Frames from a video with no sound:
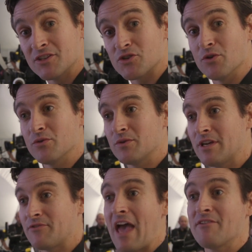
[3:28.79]
So
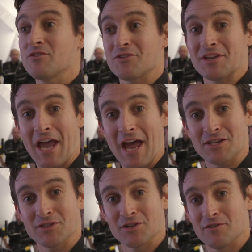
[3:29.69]
if you haven't got the
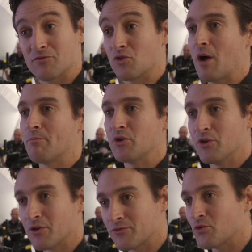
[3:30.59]
cash for a
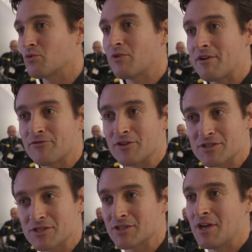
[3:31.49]
beautiful
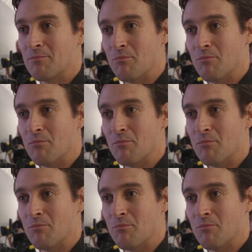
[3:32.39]
reference